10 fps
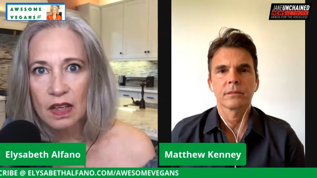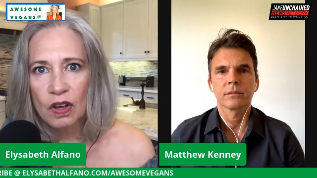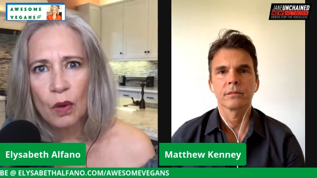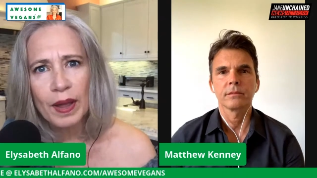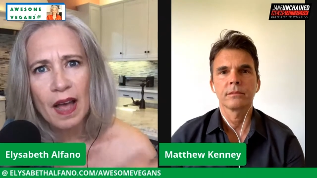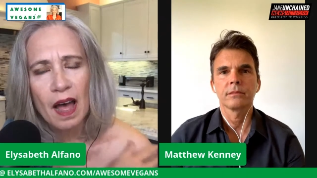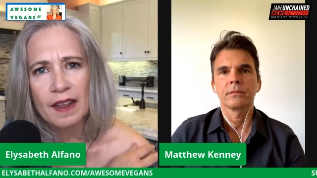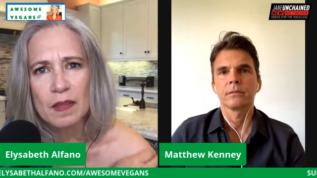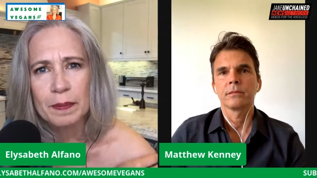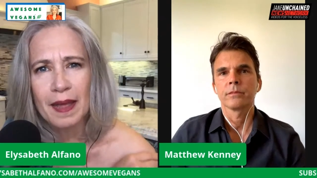Speaker 1: going on
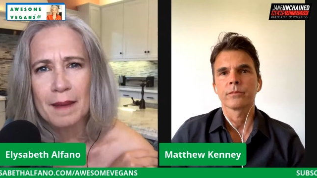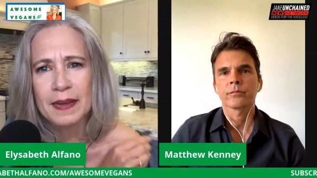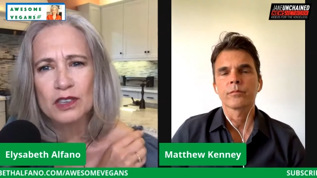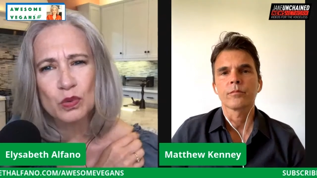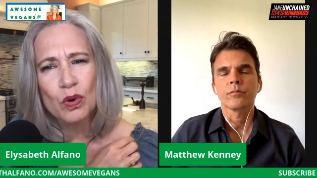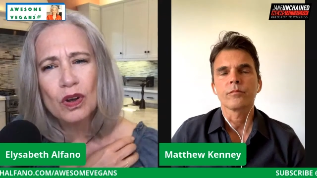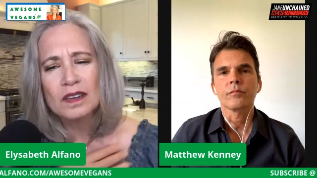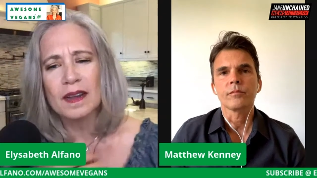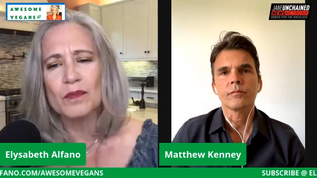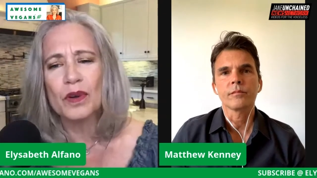in the plant-based
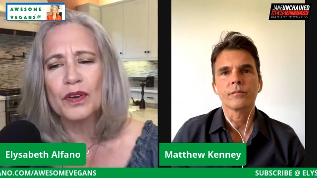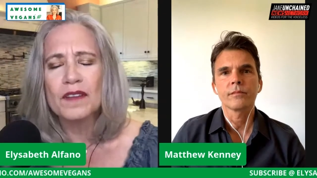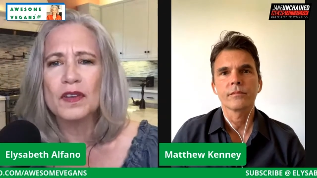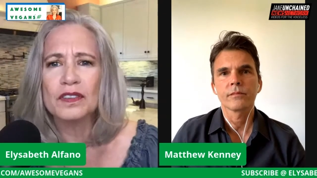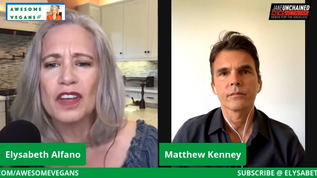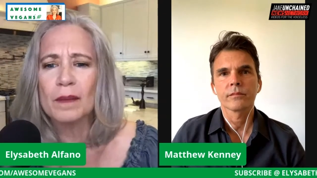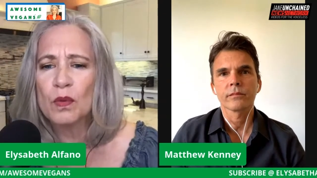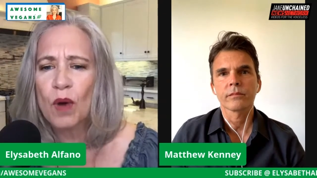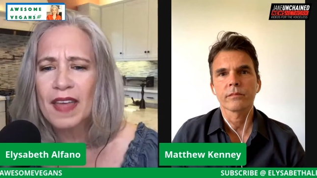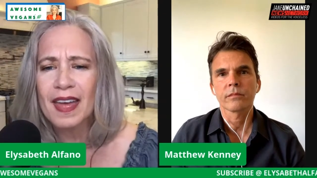world. I'm wondering if you could tell me
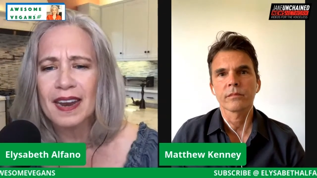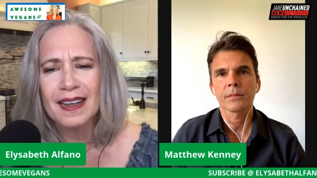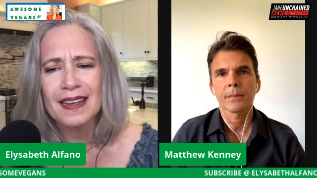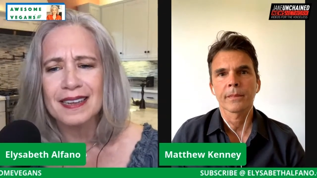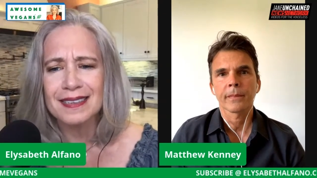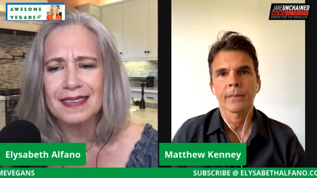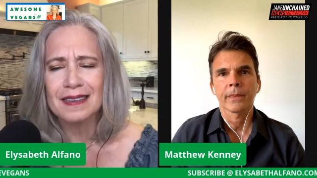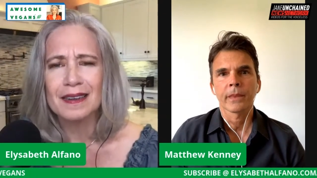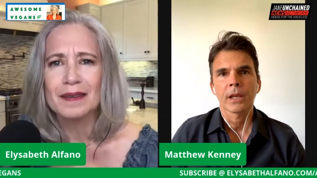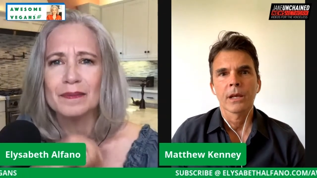why that is.
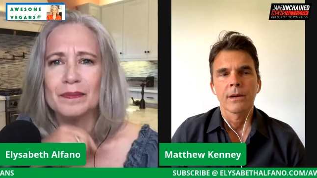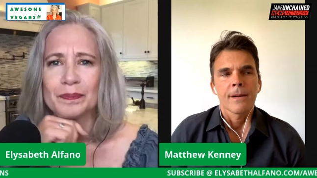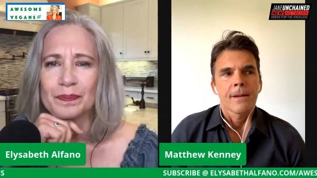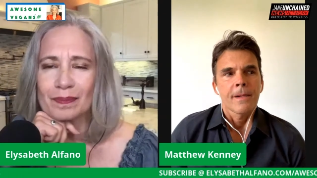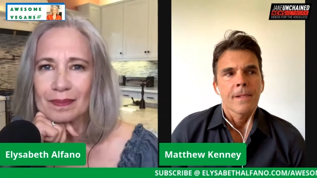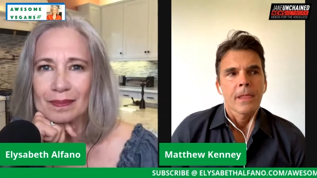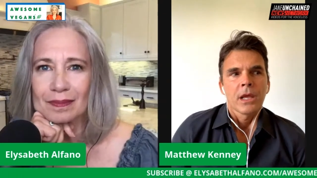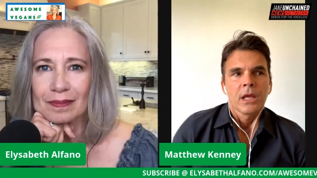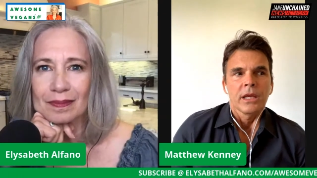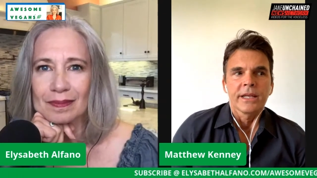
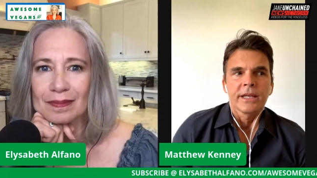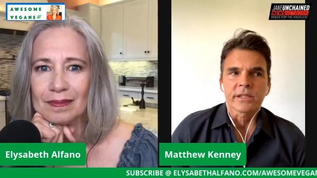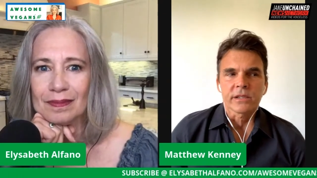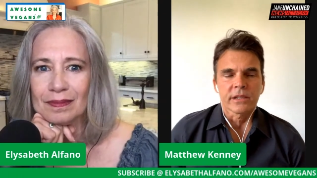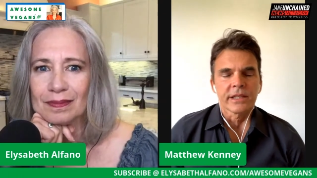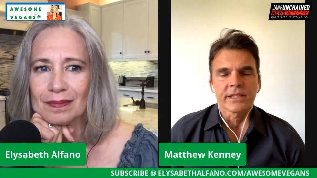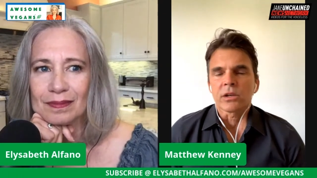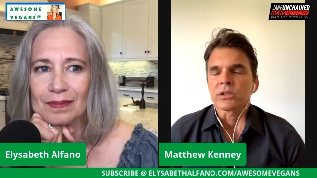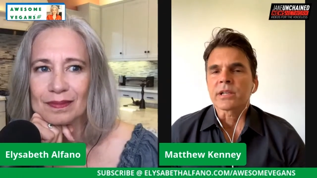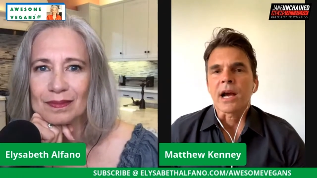It's
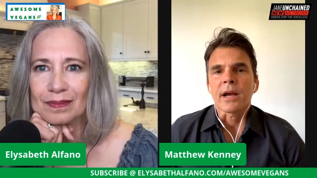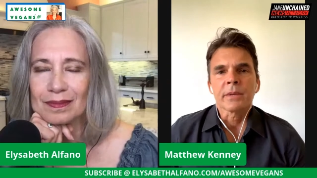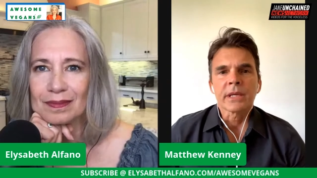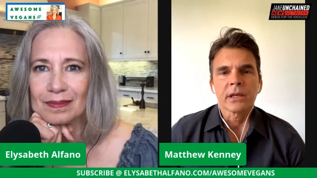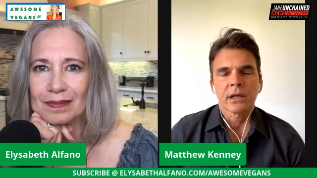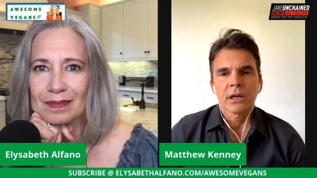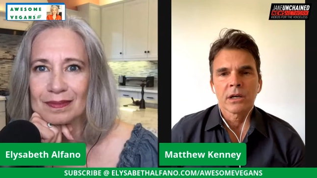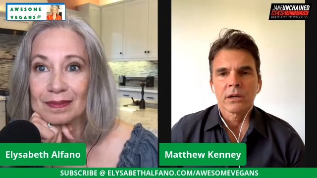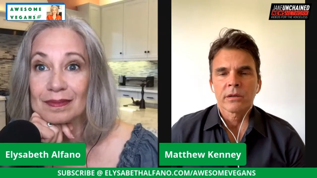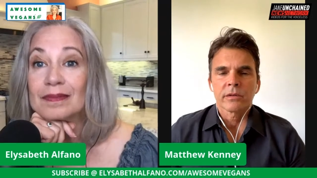it's all
Speaker 2: timing.
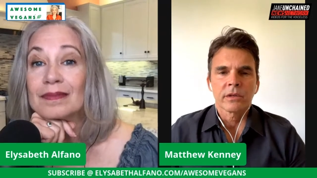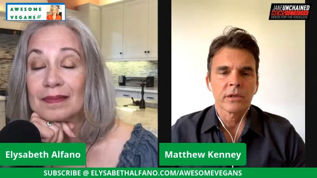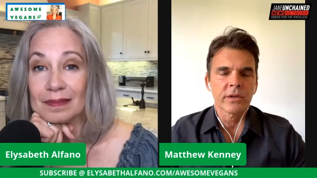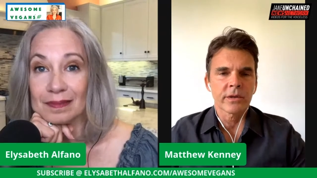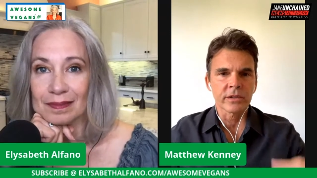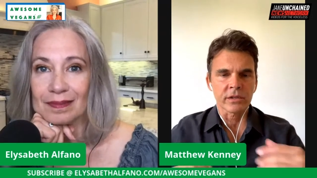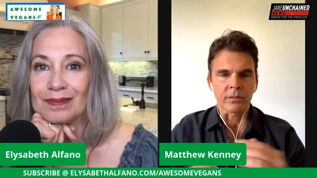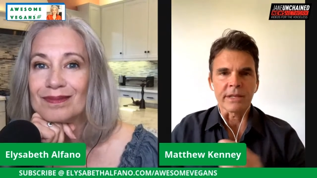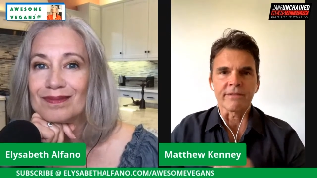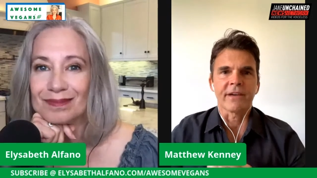Uh, you know, there are
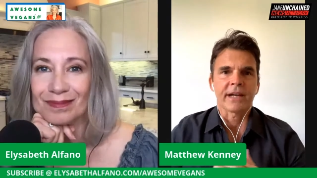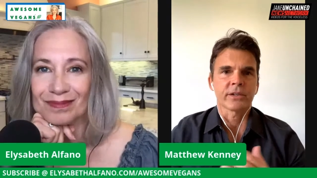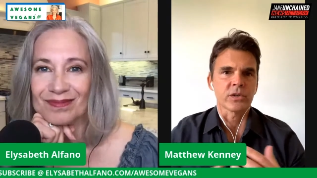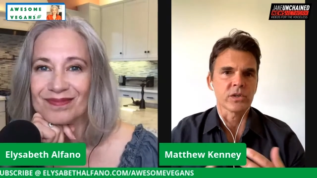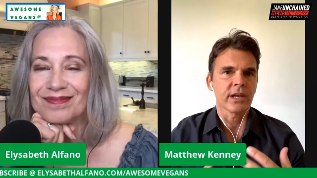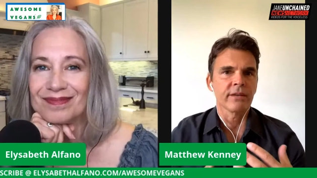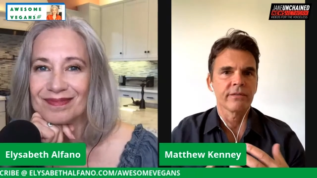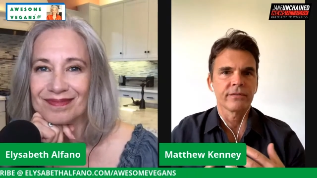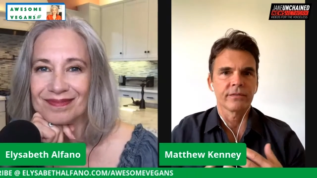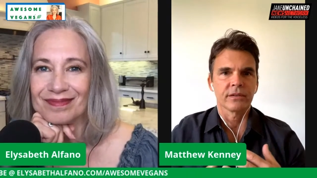so many factors that have
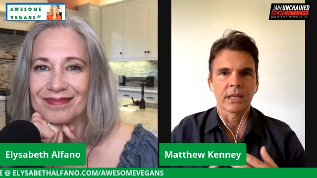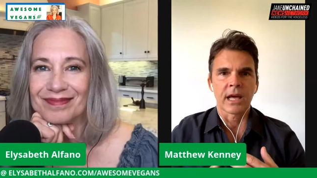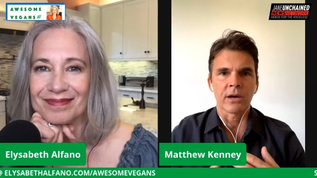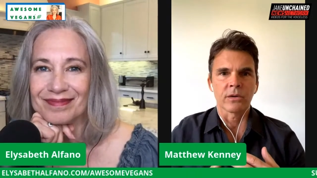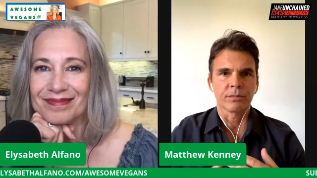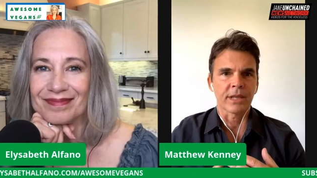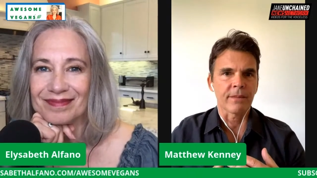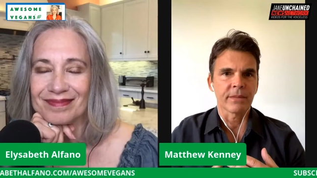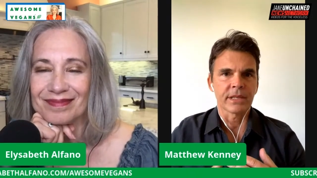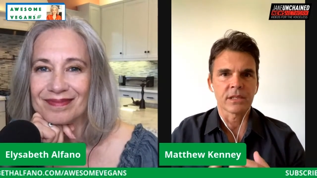allowed
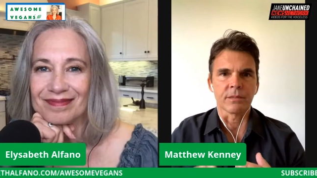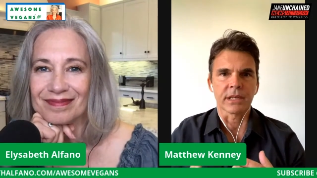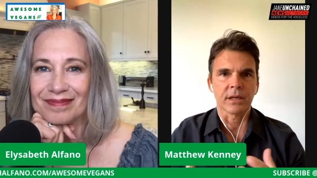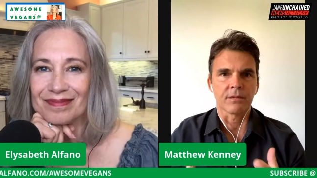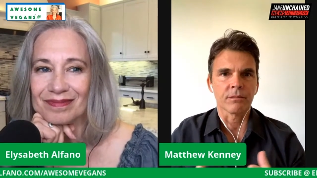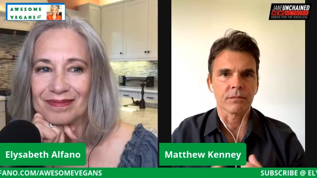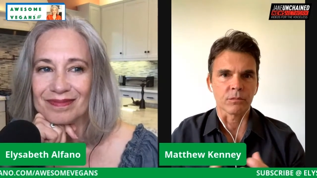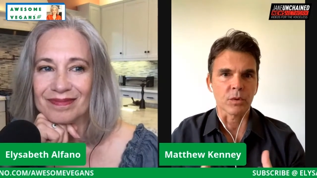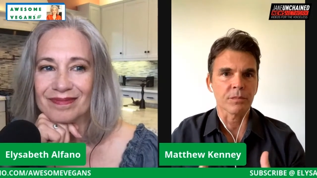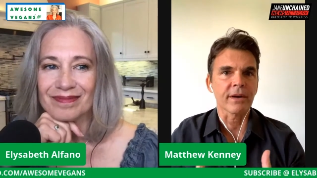plant-based to become
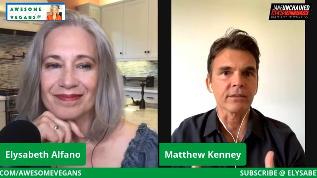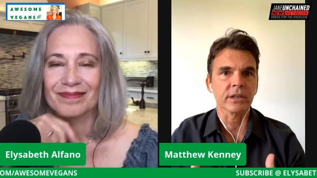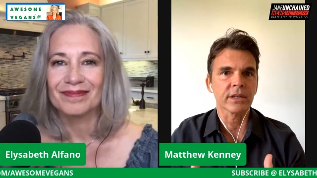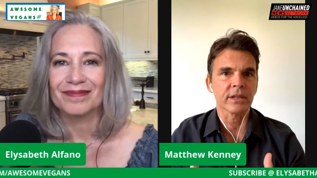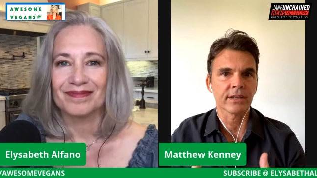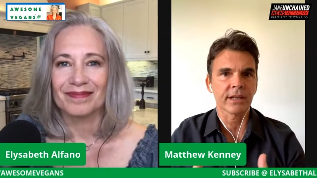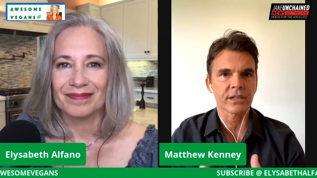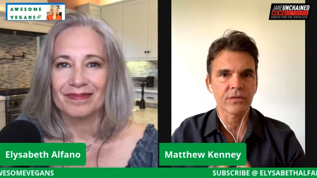more prevalent in the last